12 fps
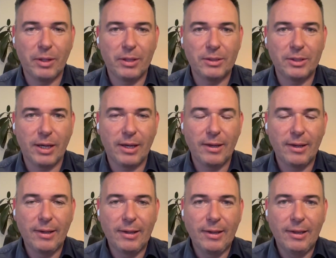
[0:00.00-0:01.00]
But
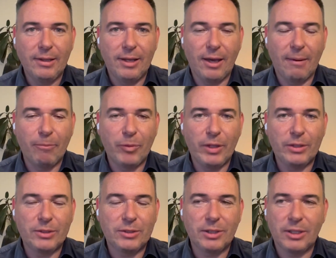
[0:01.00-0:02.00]
yeah,
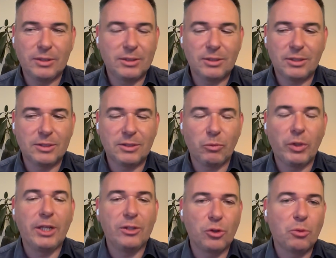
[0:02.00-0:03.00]
it's just
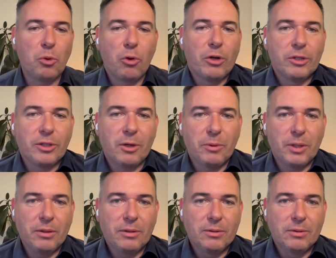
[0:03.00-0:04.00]
we need to do more on it, don't
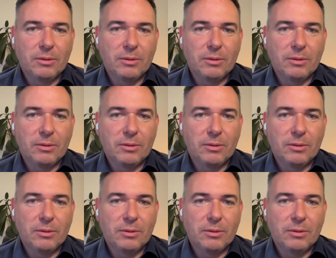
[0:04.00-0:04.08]
we?